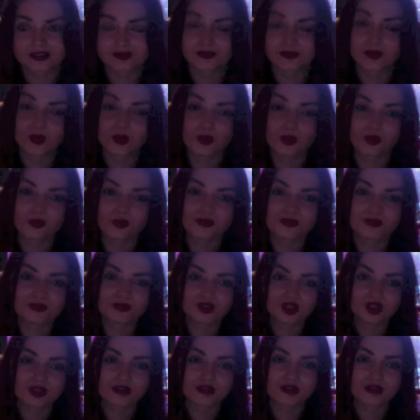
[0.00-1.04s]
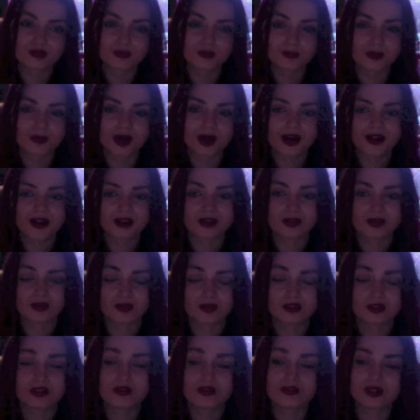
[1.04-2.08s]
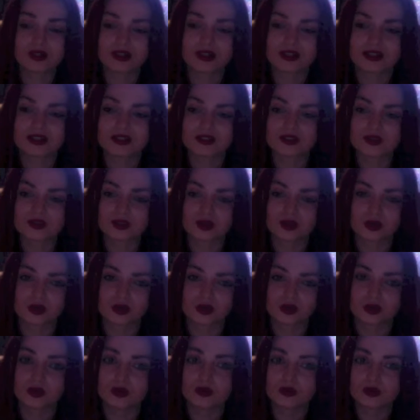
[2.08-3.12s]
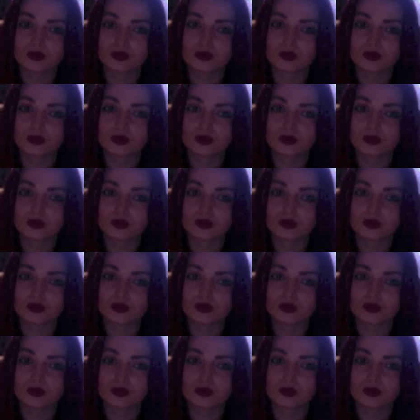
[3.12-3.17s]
both genders would buy it. We didn't really know.